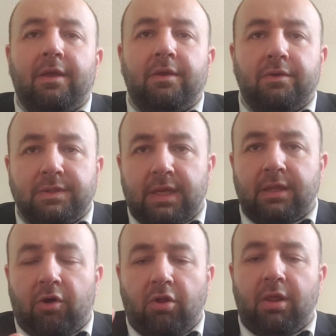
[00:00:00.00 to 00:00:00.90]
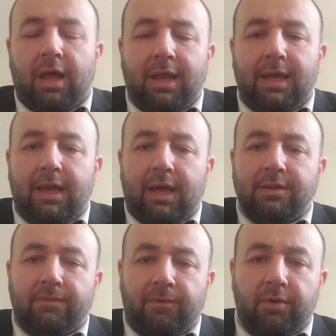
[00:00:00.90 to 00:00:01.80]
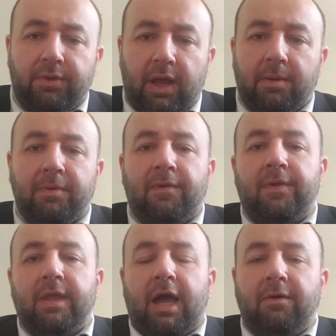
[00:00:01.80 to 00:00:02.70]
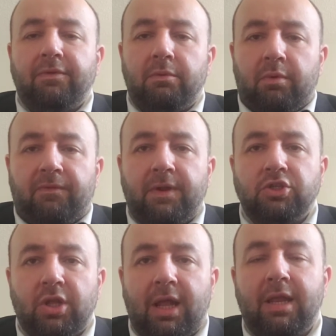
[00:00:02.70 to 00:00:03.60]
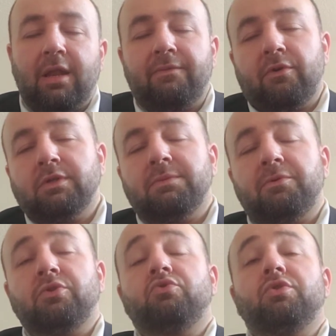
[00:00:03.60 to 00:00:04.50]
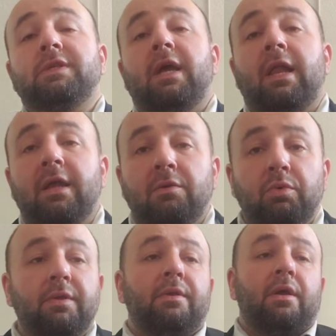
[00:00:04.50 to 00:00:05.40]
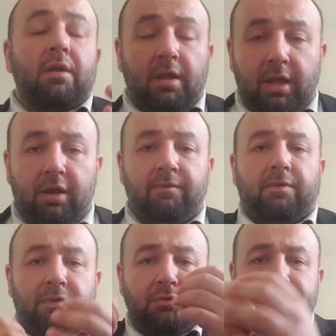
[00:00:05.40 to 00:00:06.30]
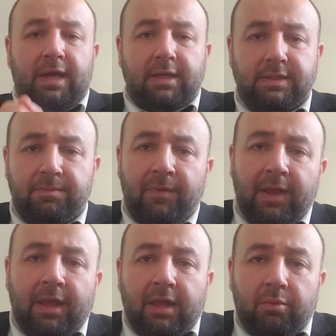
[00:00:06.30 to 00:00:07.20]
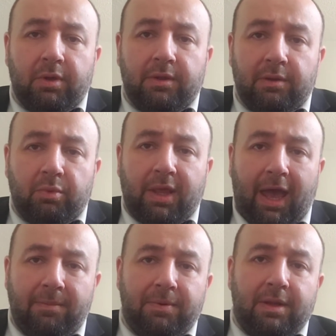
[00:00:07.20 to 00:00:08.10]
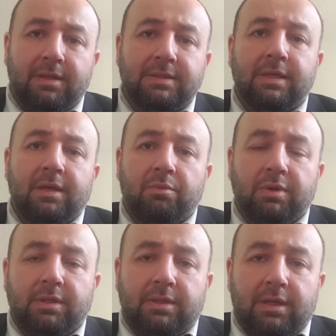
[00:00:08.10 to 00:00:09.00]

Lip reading: You say the whole Hallel on the fourth cup. After we finish the Hallel, of course, a person should say Hallel with a lot of enthusiasm, with happiness, we